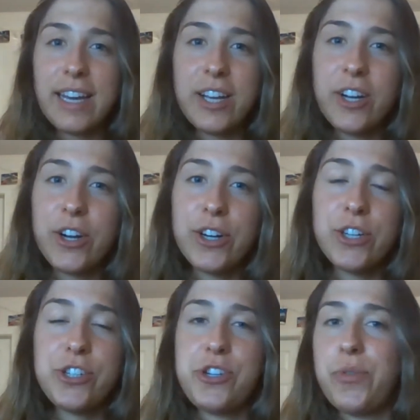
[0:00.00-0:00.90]

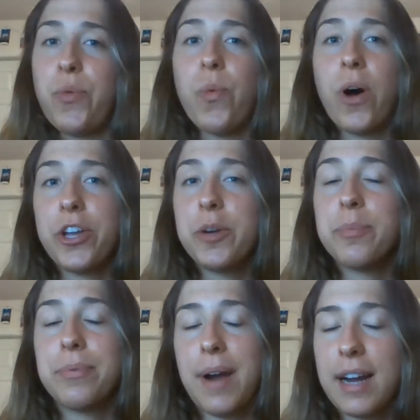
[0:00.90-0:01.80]
encourage you while you're
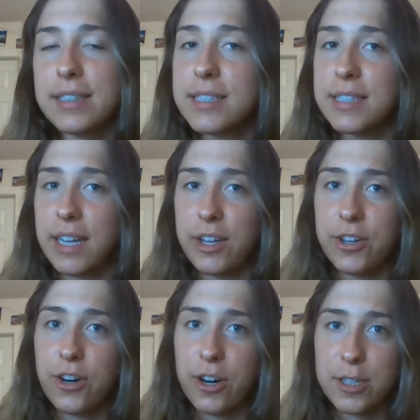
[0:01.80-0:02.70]
practicing
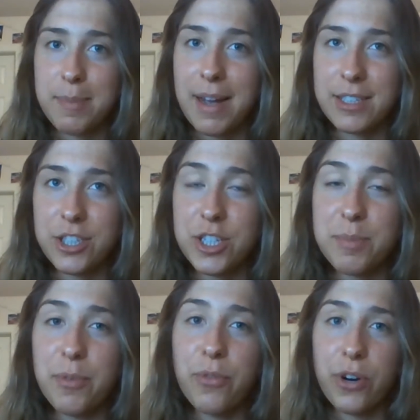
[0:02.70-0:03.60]
your CARS passages
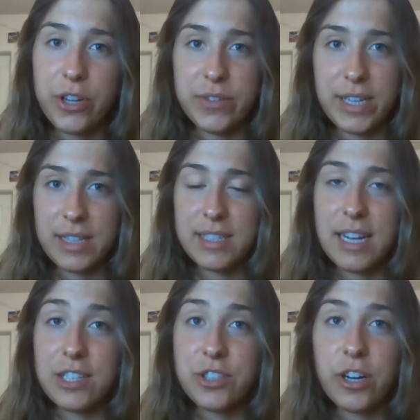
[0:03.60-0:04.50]
before you take the
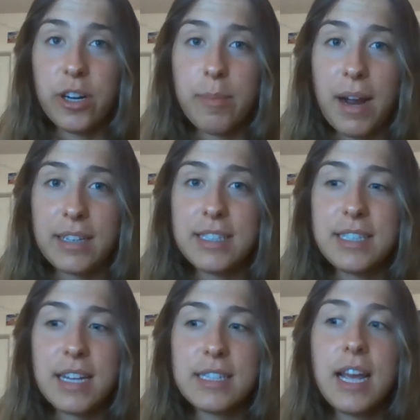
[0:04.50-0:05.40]
test during your practice
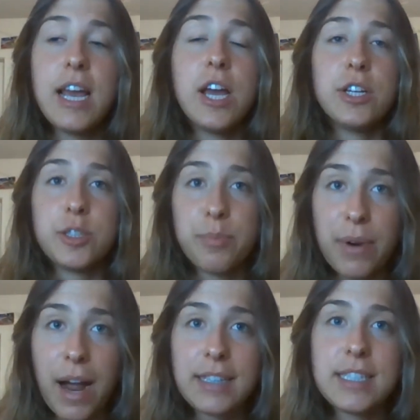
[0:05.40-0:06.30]
test to
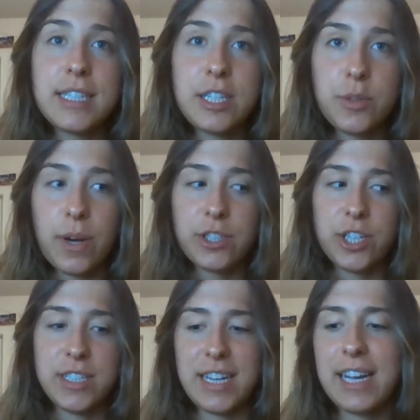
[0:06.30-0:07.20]
practice these
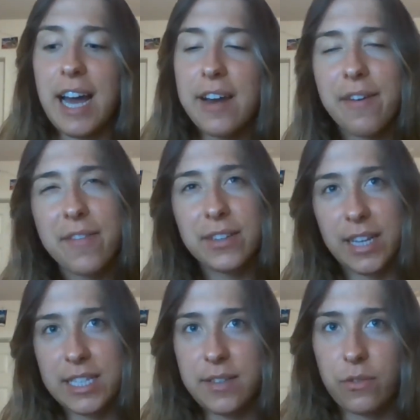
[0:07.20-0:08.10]
questions and kind of have a
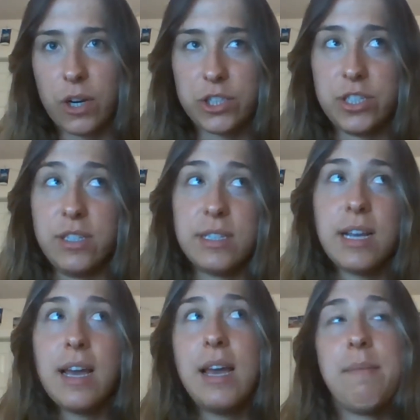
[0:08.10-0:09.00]
list of questions
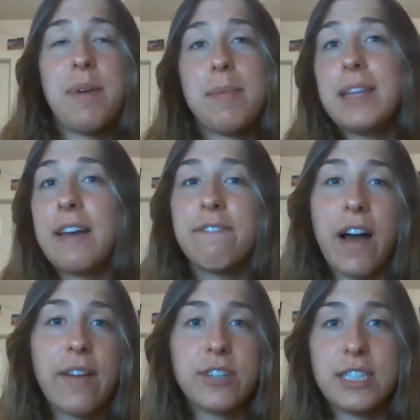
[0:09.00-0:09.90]
maybe like
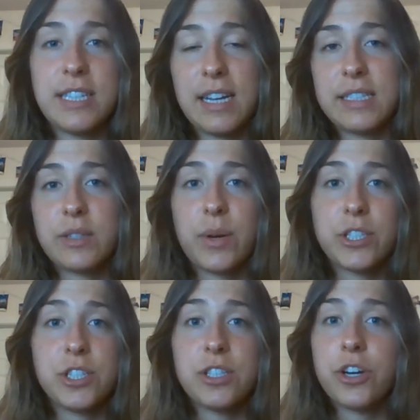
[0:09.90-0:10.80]
five or six
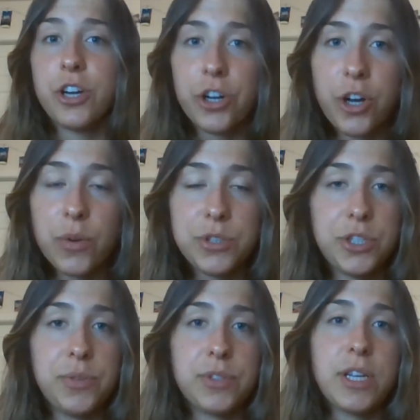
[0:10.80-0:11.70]
questions that are your
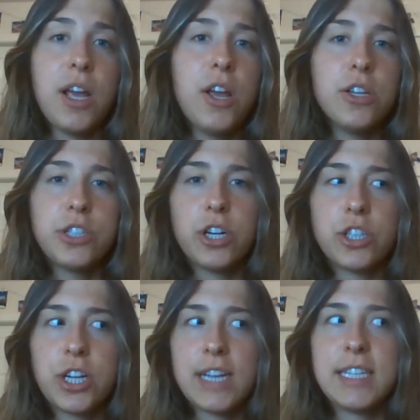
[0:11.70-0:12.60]
go-tos. So you're
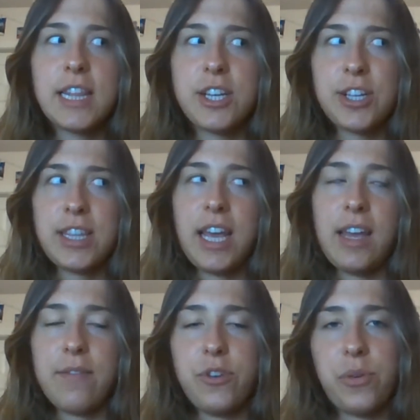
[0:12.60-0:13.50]
not trying to sit there and
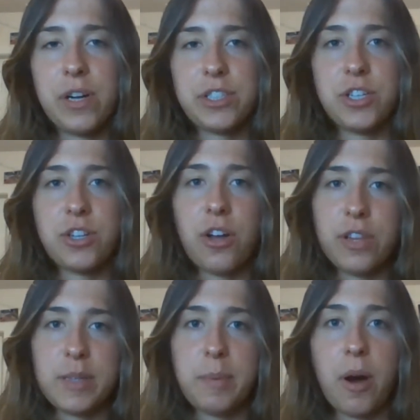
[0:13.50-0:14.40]
think of new questions on
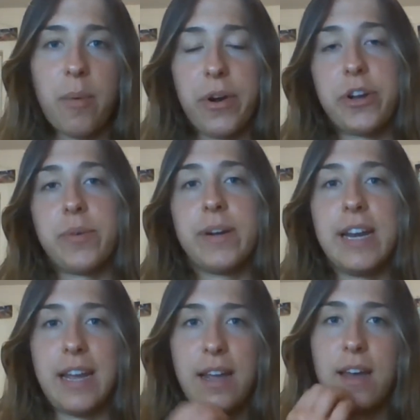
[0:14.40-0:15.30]
the spot while you're
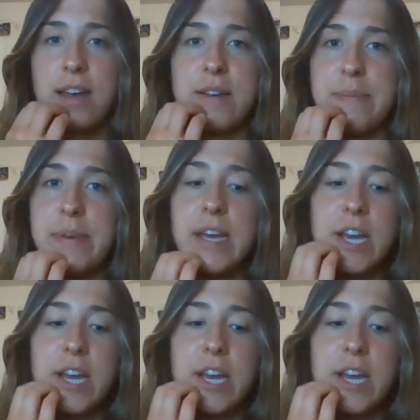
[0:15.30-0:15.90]
reading. Um,